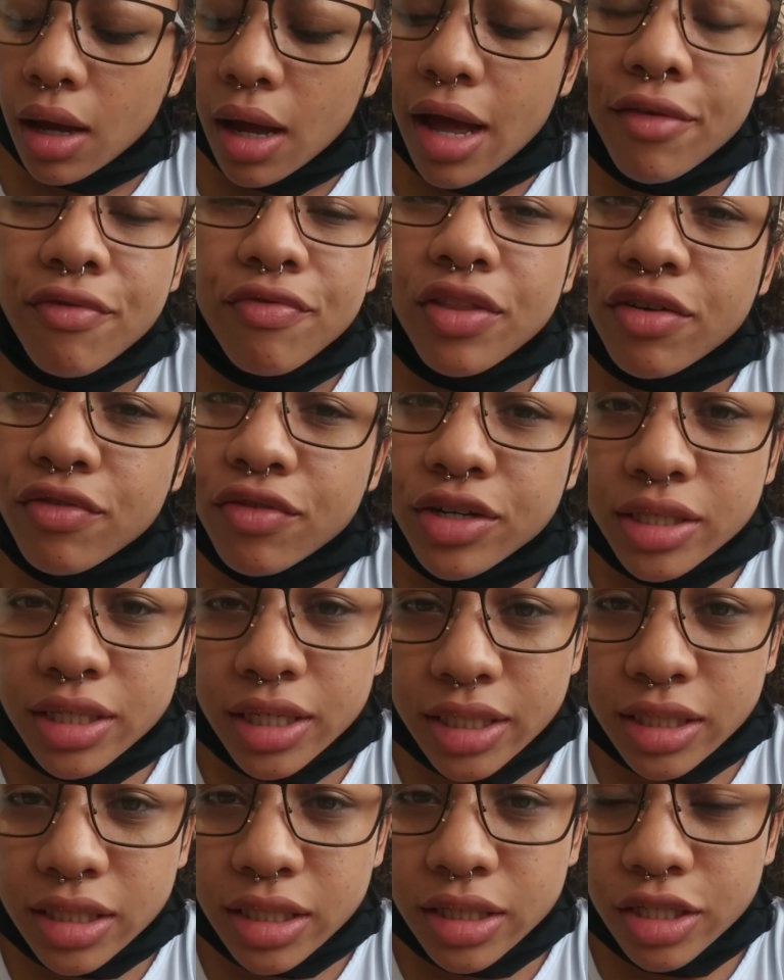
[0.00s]
I've never
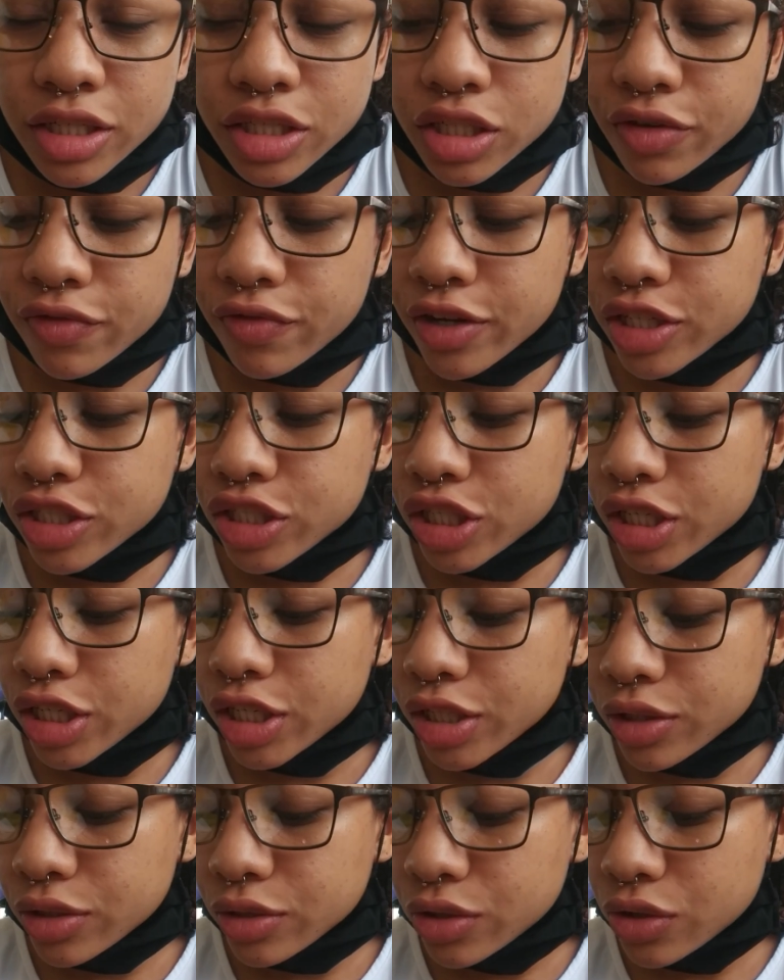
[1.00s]
tasted the Chefette
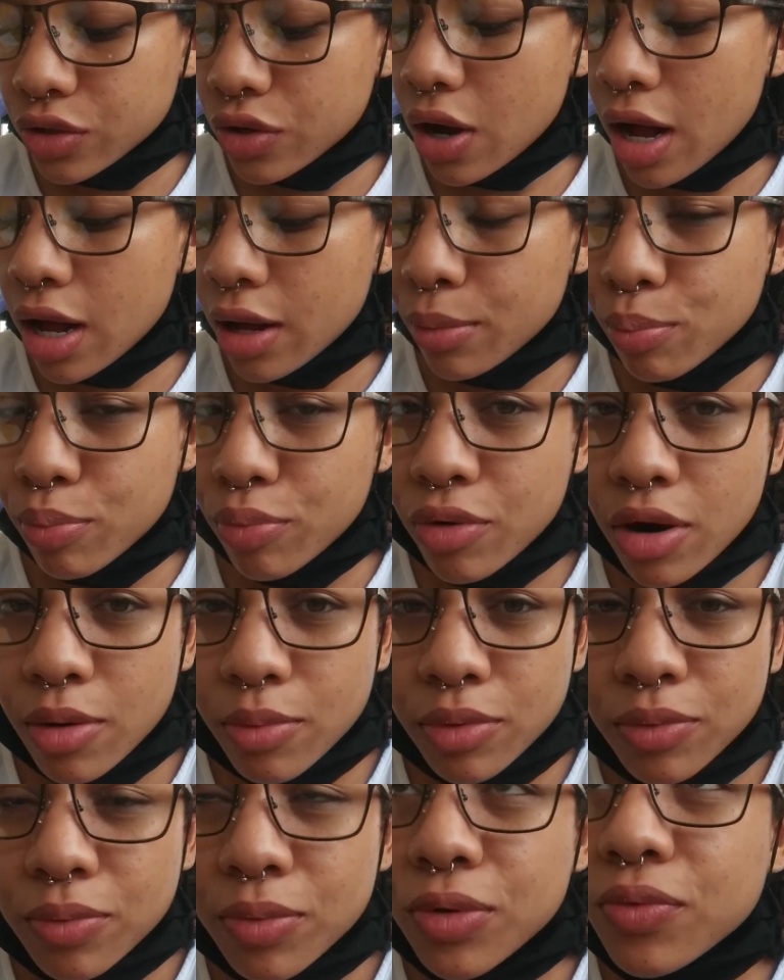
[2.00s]
chicken, so I
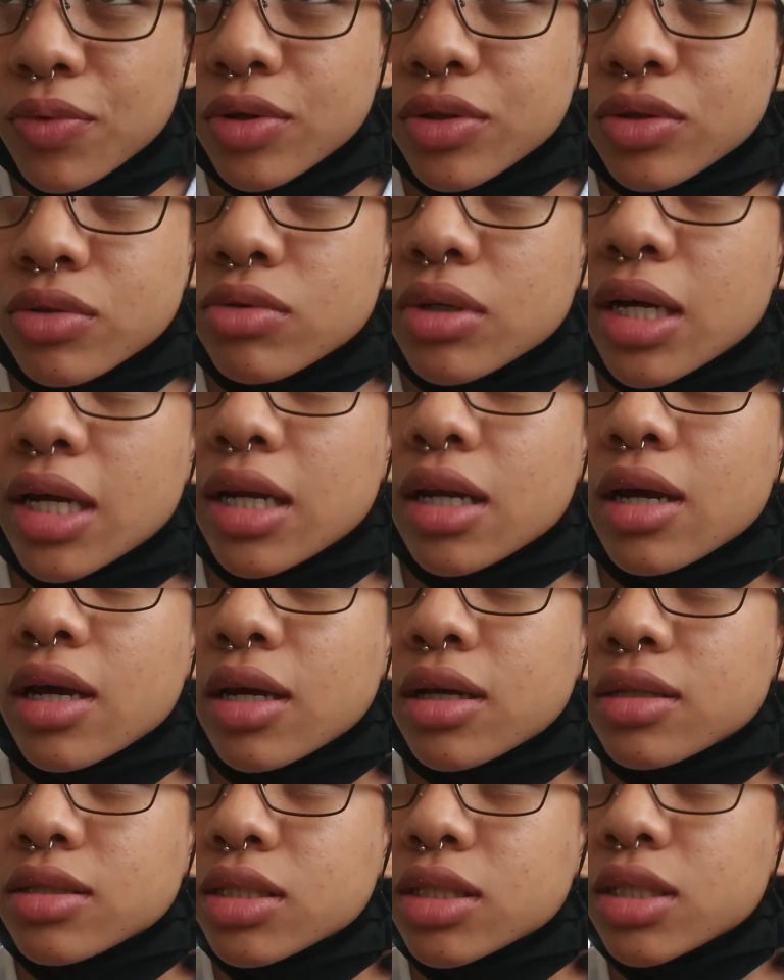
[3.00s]
probably will do that
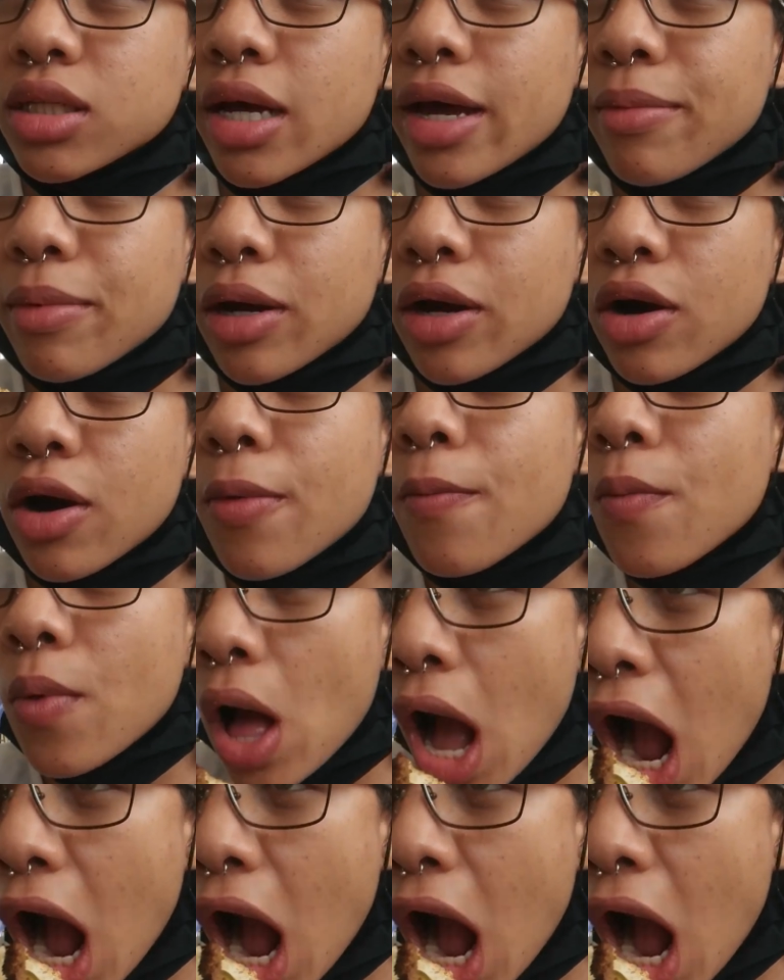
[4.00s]
next time I come.